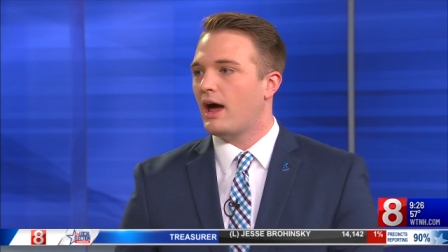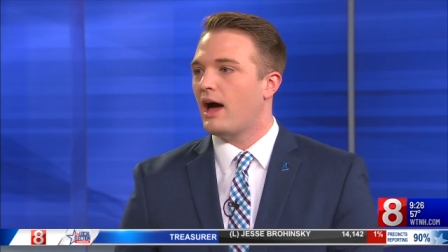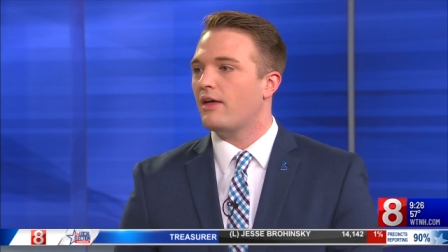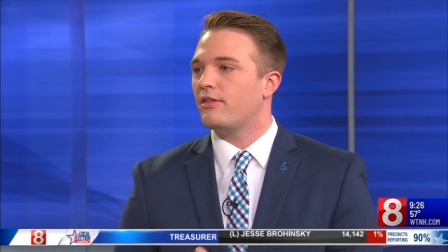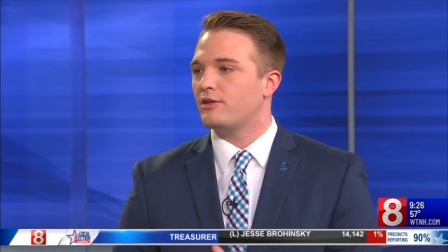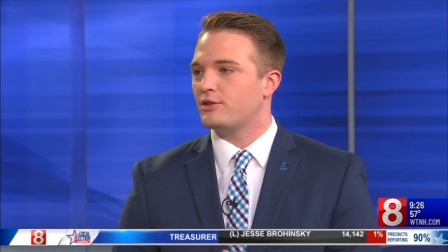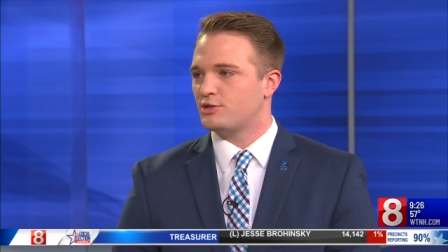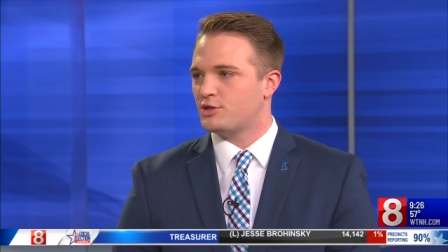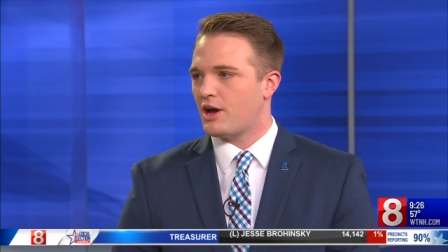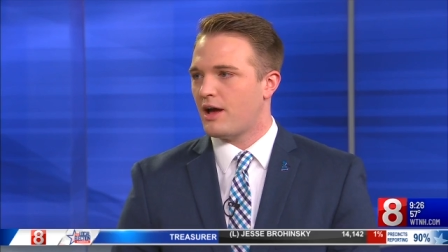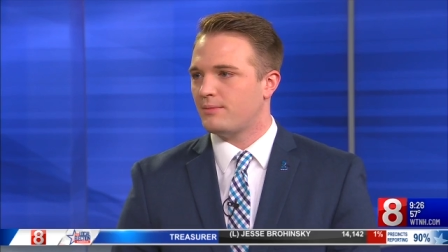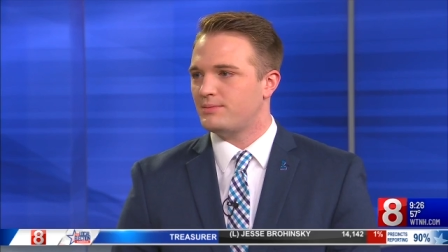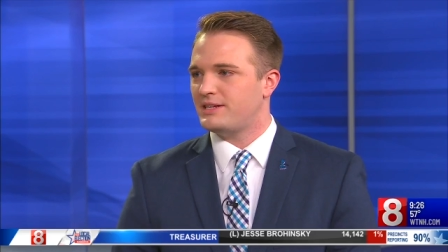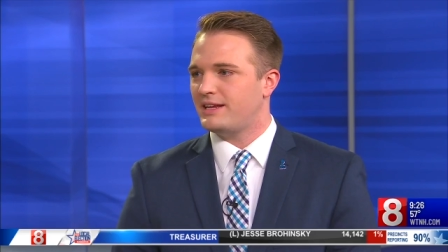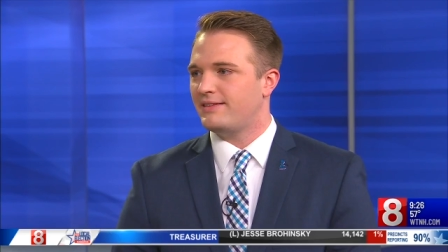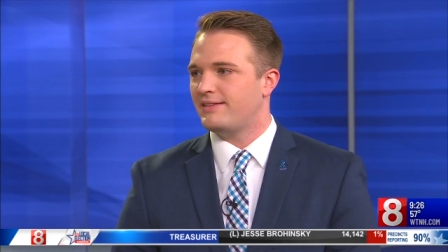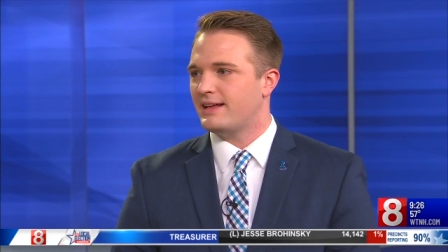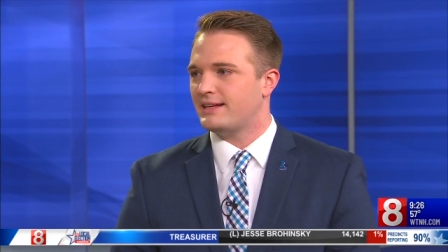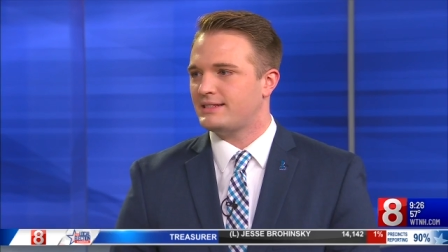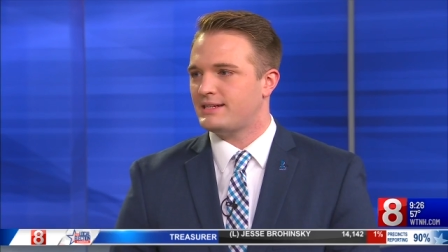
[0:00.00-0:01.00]
other jobs
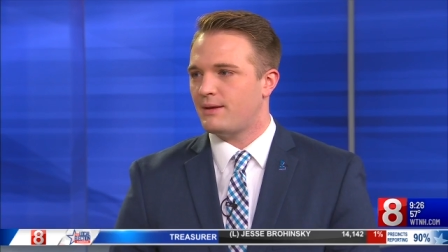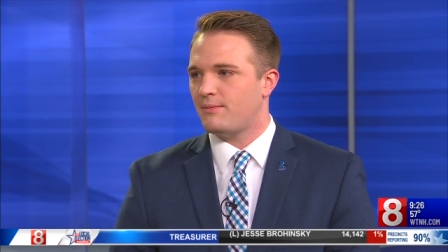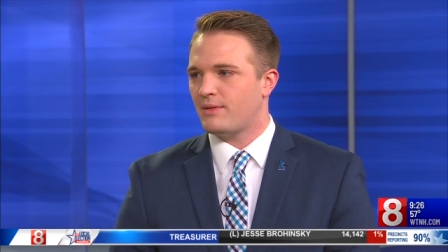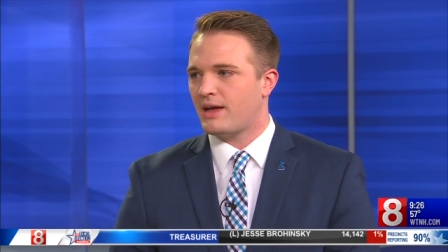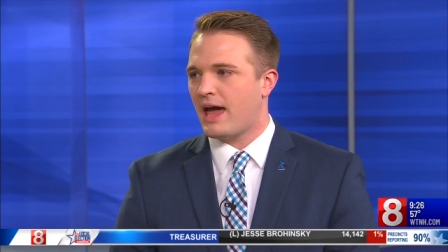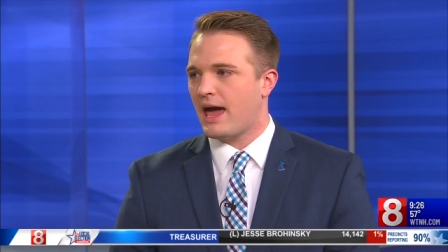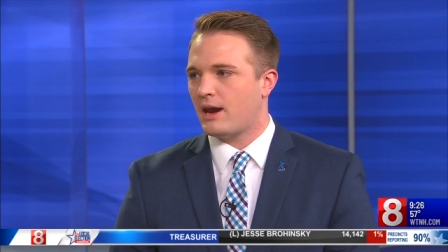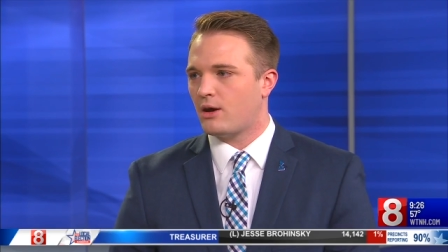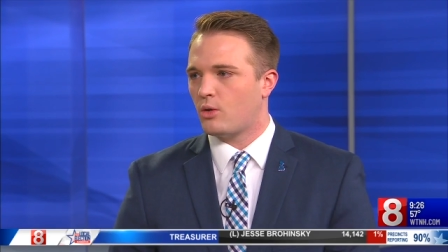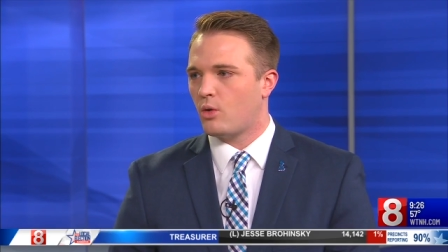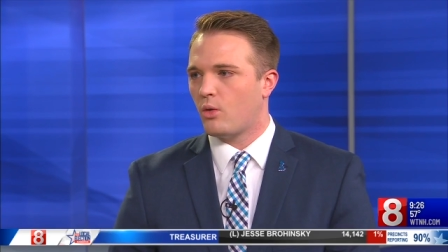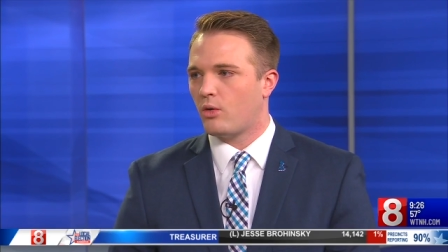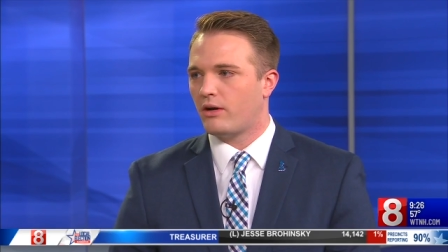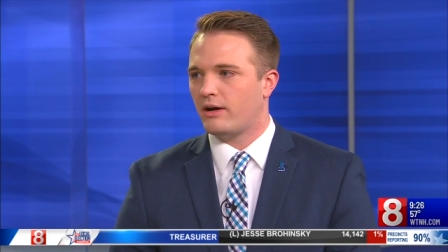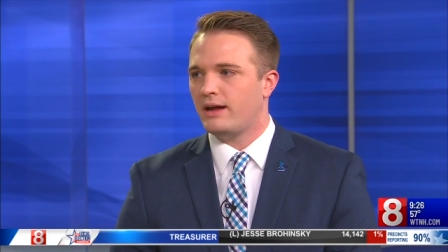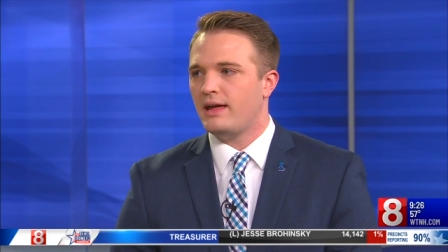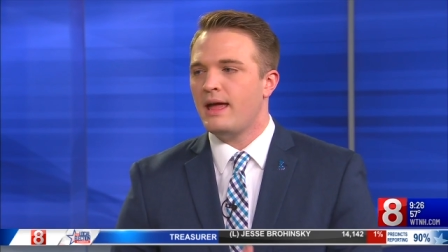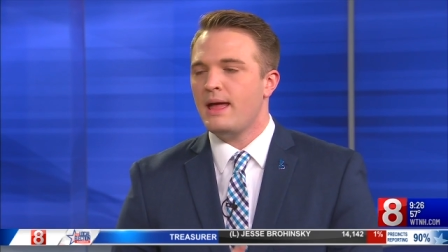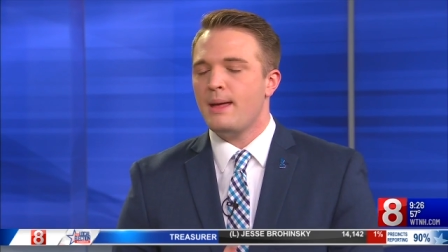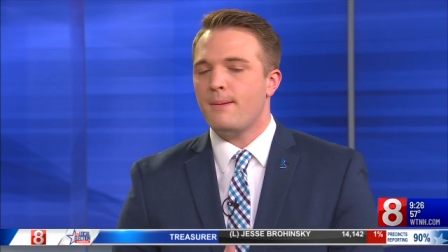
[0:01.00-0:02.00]
in that same
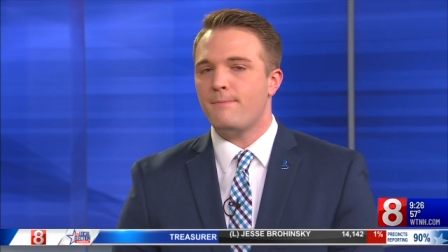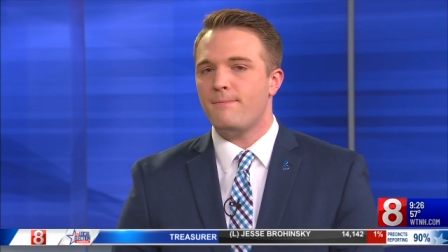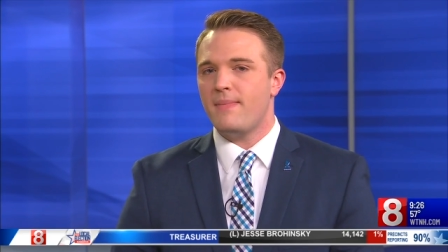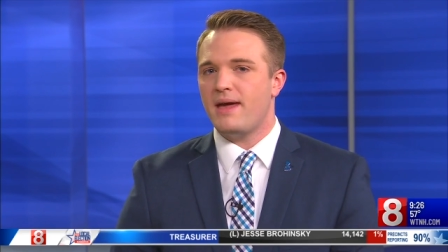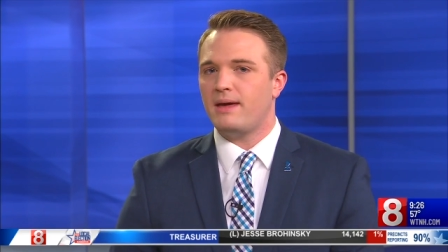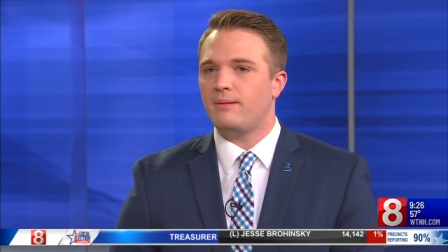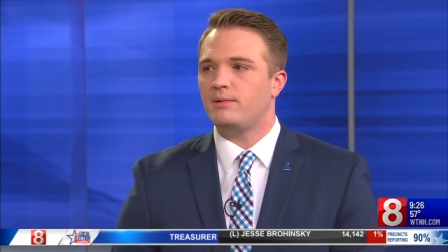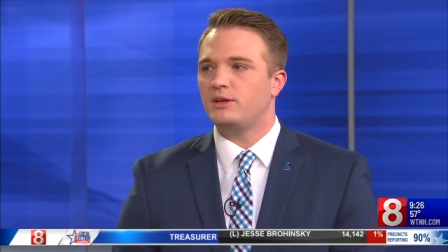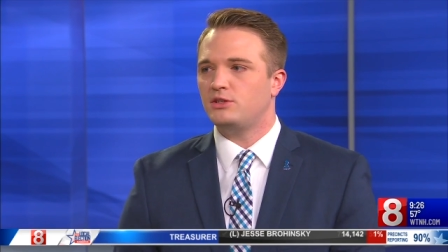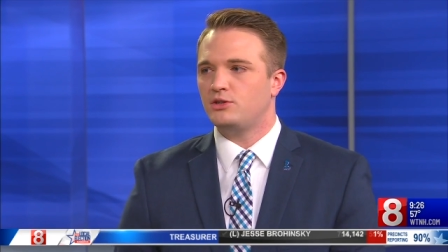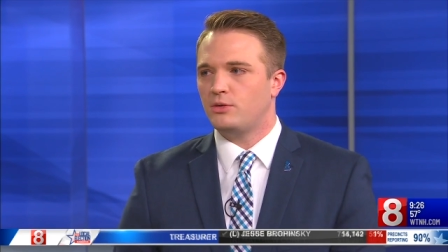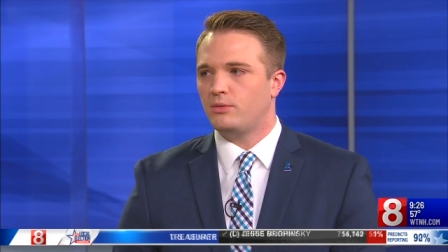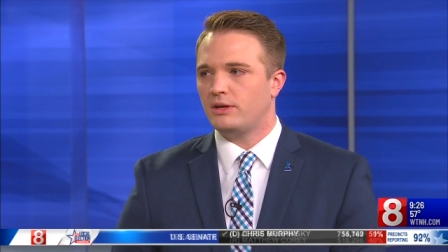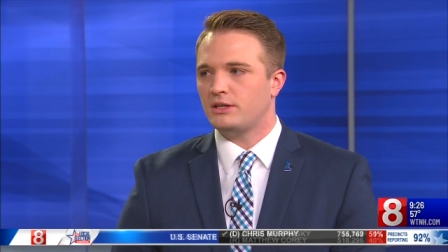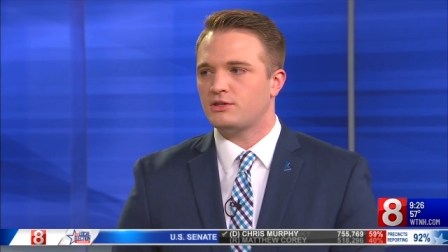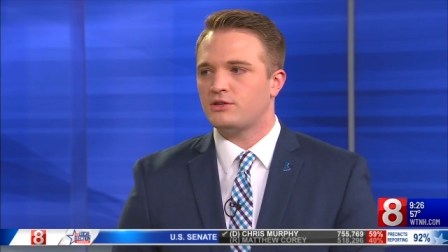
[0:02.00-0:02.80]
category may be doing.